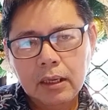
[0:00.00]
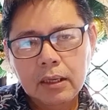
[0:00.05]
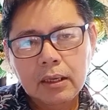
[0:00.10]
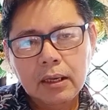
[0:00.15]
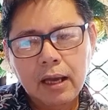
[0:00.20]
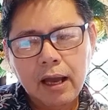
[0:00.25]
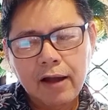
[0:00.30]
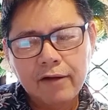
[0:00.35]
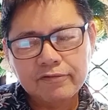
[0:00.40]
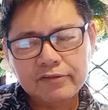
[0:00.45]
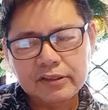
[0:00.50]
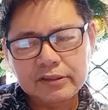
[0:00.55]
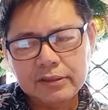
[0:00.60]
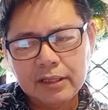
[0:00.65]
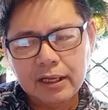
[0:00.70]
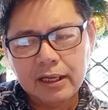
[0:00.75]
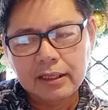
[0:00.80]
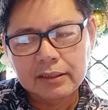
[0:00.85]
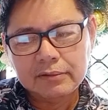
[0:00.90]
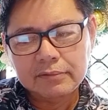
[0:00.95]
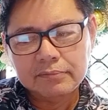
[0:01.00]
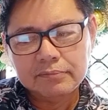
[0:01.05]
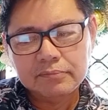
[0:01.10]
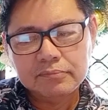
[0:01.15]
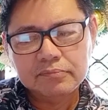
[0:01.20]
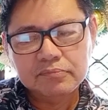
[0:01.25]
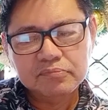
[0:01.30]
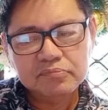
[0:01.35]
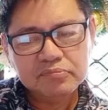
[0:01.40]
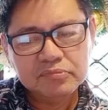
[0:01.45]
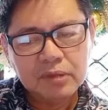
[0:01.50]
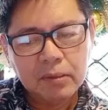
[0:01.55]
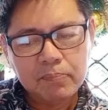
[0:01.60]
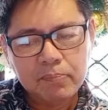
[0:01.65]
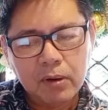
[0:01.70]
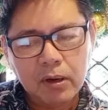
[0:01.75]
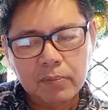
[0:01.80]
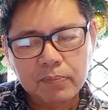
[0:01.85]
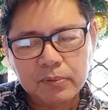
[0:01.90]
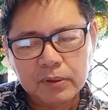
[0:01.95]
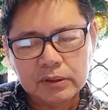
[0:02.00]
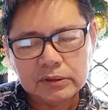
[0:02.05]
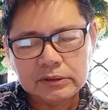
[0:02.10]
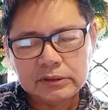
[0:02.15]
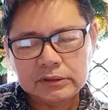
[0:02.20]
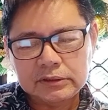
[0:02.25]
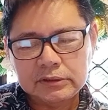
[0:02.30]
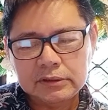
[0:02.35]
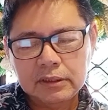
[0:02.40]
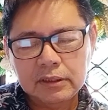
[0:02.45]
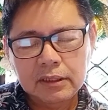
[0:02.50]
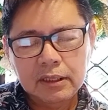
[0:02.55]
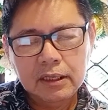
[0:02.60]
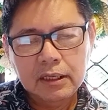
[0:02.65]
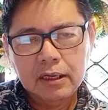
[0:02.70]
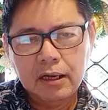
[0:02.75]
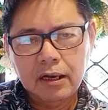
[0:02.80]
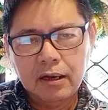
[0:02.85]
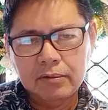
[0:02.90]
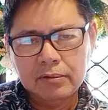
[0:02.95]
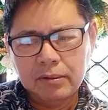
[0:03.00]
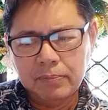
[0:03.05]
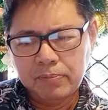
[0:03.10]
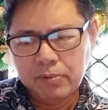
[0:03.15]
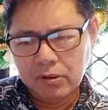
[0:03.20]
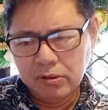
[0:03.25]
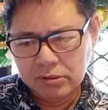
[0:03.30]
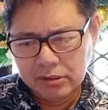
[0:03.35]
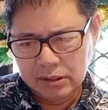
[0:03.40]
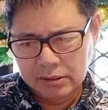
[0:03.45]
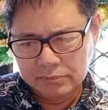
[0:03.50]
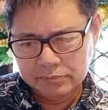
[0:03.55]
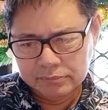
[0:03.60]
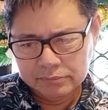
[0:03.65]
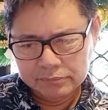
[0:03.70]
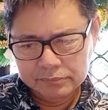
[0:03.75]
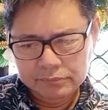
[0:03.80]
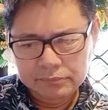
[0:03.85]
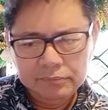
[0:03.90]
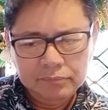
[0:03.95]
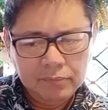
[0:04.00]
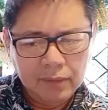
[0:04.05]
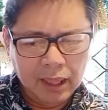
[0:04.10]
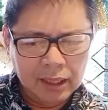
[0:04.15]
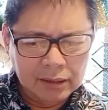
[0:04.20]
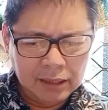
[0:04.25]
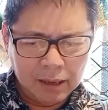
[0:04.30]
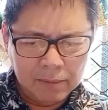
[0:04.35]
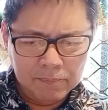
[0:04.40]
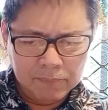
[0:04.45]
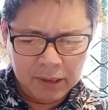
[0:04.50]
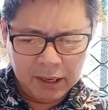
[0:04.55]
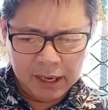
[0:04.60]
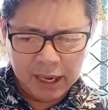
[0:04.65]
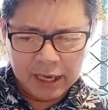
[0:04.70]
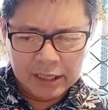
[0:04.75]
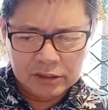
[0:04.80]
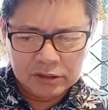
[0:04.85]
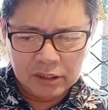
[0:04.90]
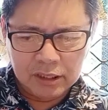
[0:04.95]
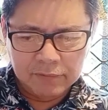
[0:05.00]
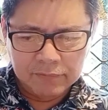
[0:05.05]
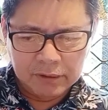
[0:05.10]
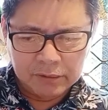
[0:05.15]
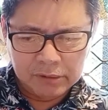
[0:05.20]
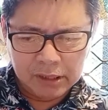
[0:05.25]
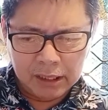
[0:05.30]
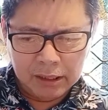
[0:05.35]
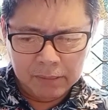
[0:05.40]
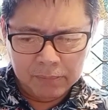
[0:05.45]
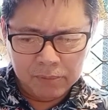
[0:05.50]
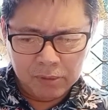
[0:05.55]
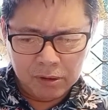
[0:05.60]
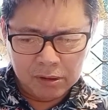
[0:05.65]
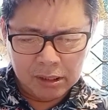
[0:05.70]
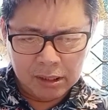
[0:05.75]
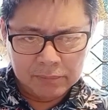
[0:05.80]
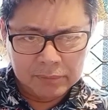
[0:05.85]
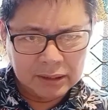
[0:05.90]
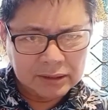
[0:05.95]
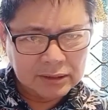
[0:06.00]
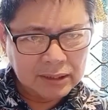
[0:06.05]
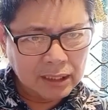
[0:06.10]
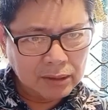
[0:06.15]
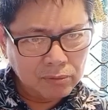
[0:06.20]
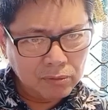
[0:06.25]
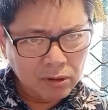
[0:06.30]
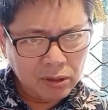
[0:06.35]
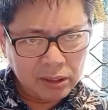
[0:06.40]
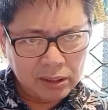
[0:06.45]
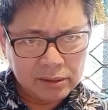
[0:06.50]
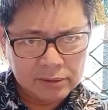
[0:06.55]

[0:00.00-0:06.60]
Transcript: After that, the purpose of the program and the implication if the training program does not work.